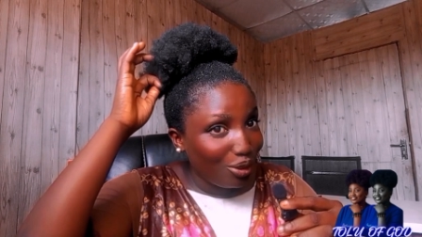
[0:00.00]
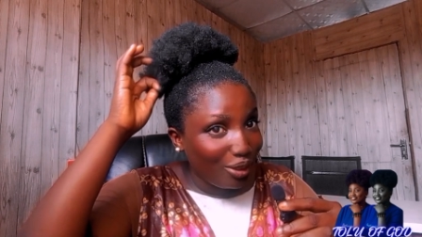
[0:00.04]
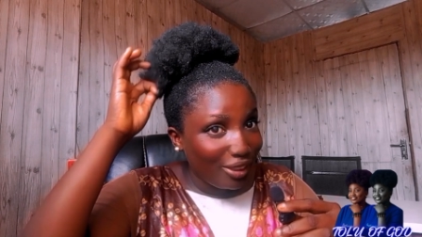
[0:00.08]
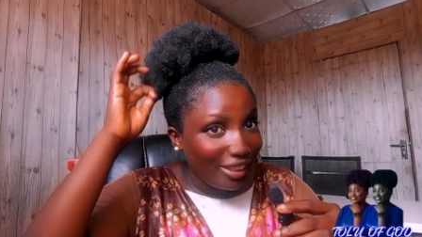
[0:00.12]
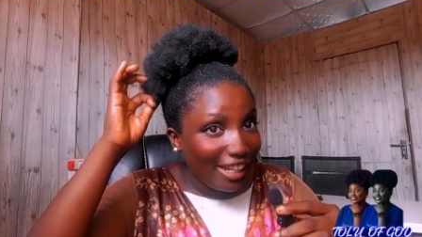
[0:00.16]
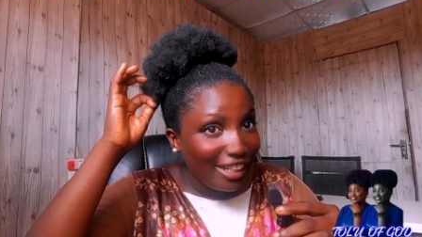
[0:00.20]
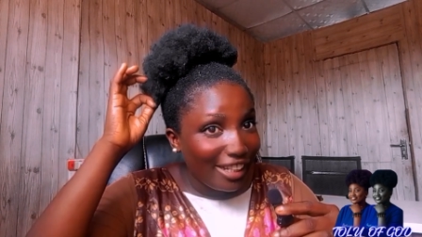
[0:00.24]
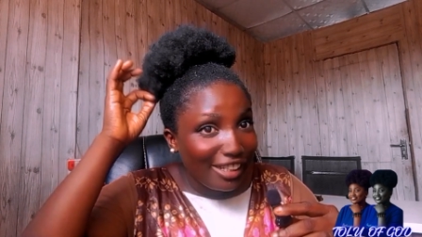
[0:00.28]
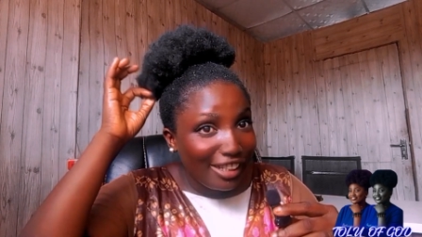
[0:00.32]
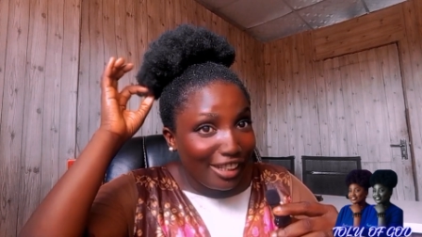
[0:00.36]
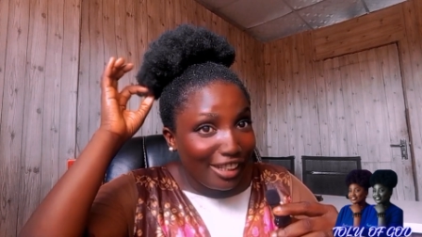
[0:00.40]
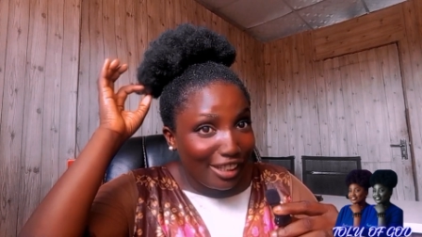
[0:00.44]

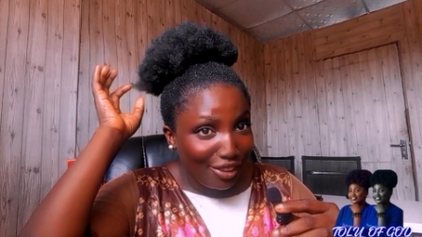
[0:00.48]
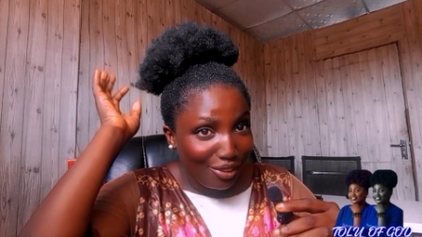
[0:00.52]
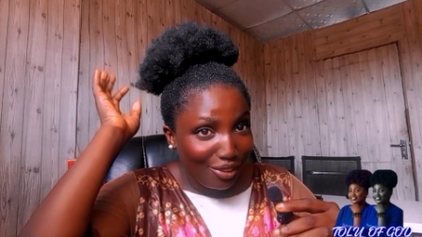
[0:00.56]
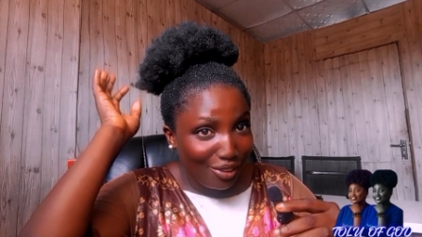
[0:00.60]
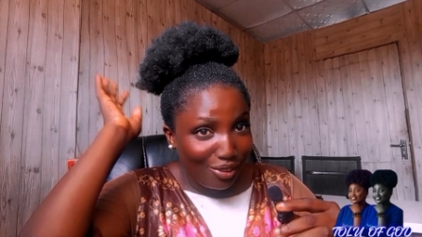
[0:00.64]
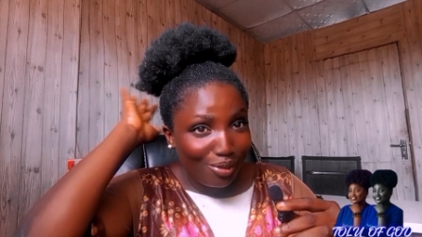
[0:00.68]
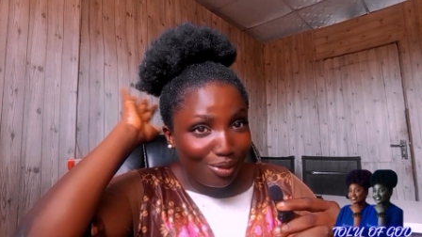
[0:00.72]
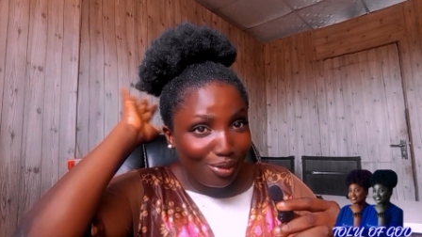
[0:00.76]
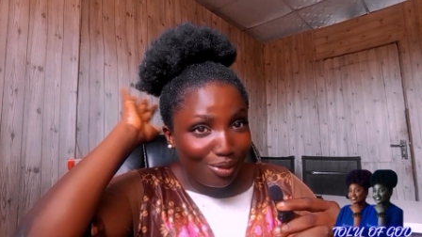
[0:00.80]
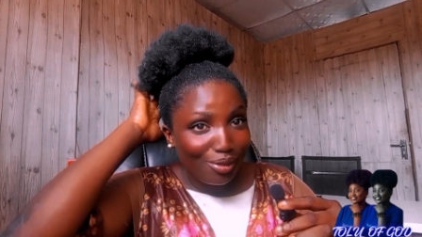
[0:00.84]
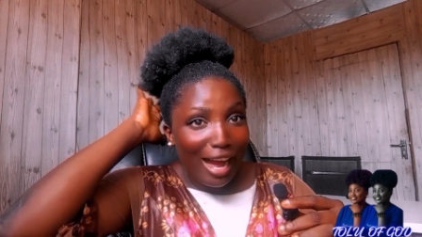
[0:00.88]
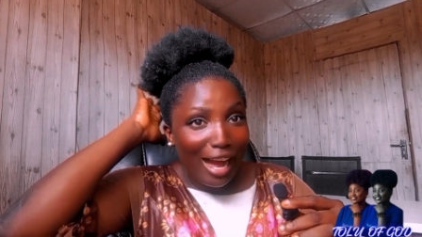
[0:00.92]
anything
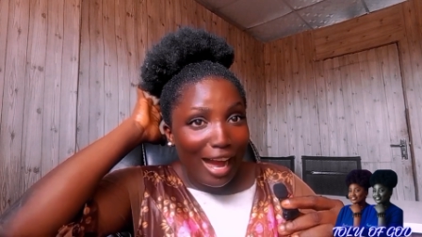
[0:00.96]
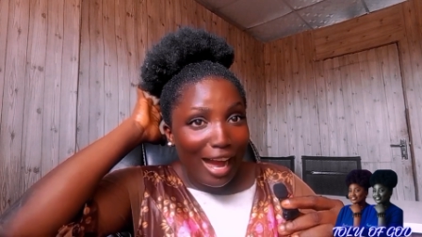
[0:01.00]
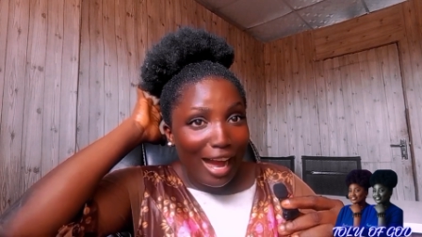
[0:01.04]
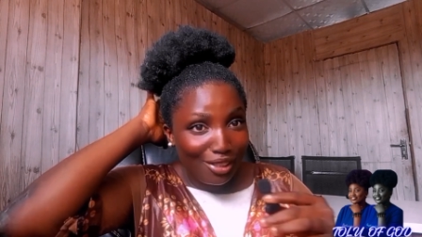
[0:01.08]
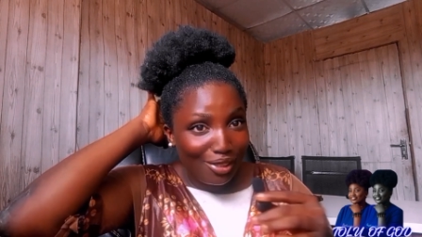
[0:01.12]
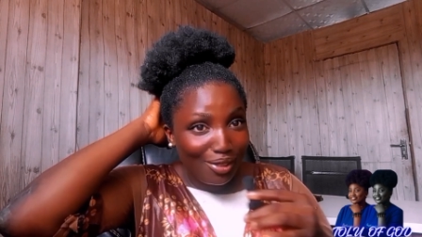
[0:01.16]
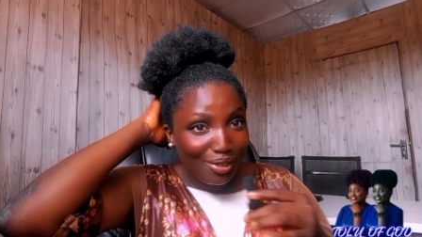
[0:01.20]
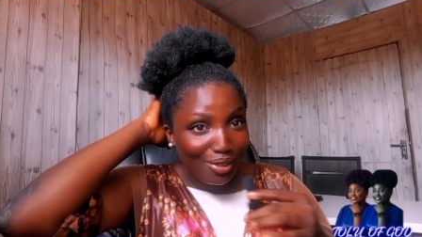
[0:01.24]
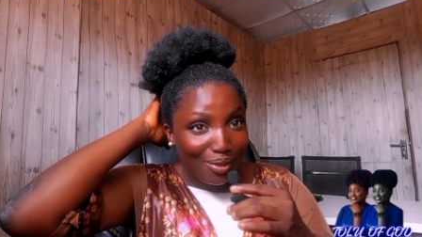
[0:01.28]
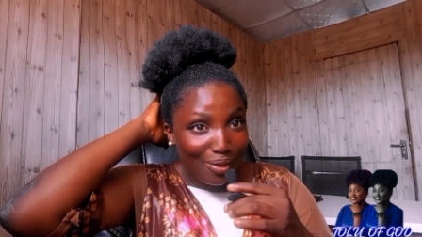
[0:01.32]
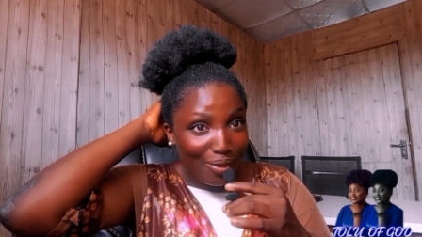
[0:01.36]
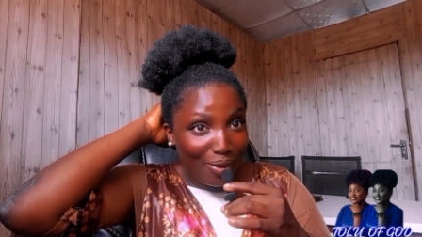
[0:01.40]
to add
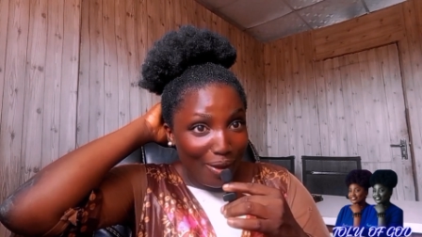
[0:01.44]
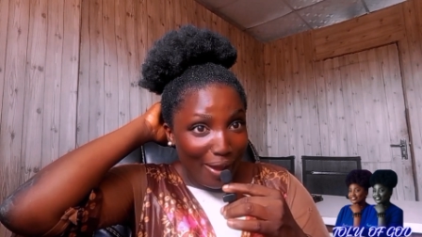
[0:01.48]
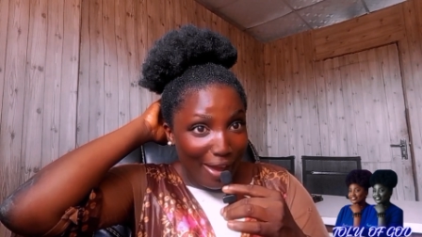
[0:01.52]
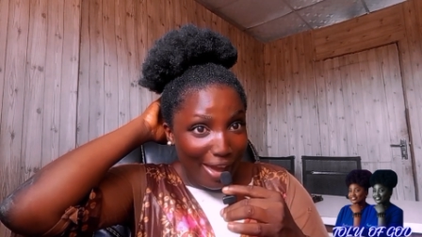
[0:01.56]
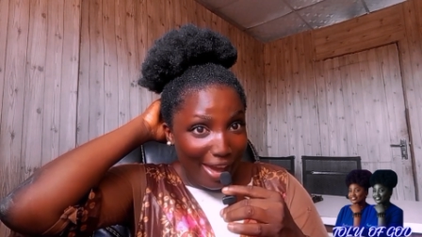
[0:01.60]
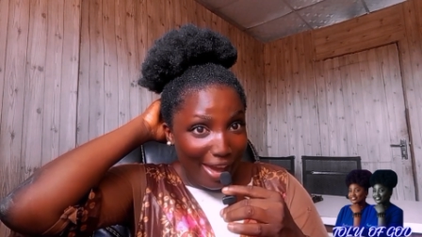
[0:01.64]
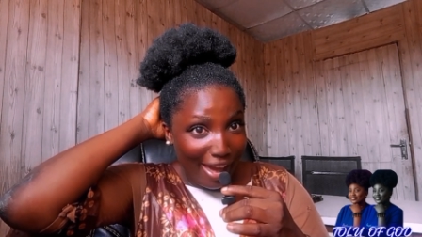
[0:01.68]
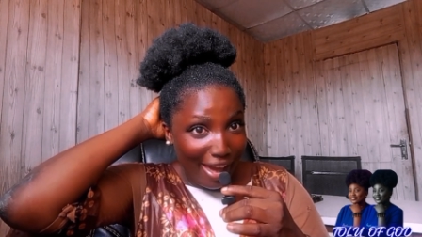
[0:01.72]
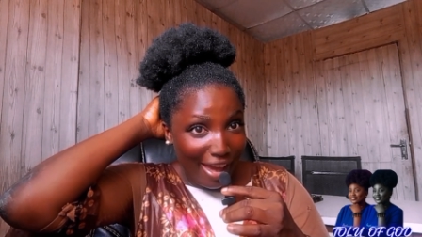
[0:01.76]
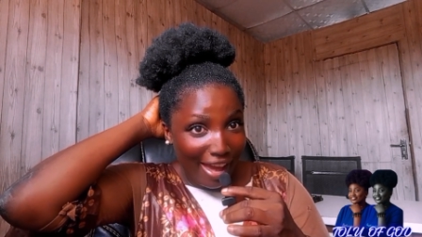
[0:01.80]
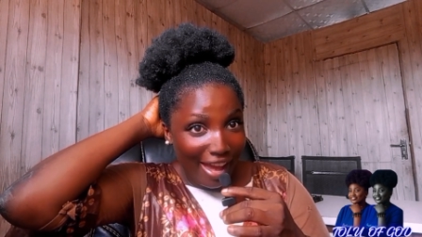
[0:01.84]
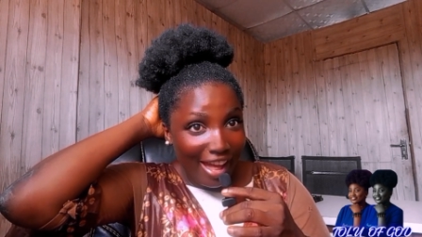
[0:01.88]
to your
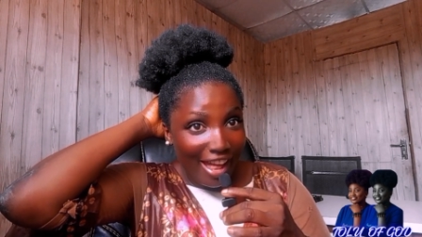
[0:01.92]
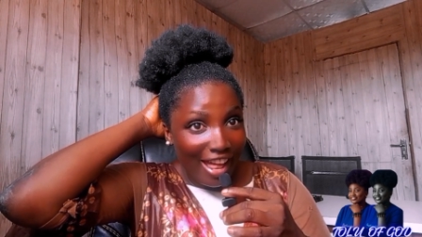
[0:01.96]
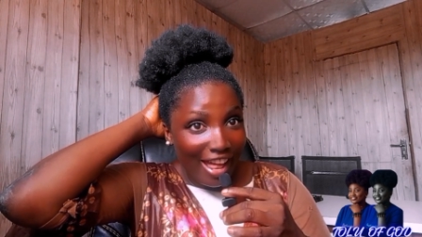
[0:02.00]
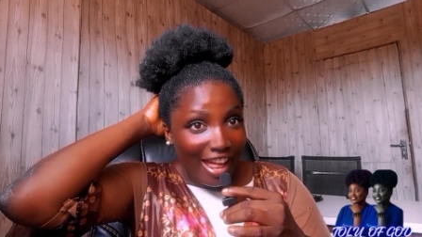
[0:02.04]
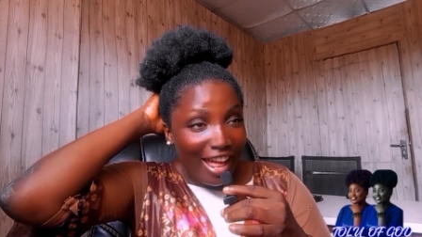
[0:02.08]
air,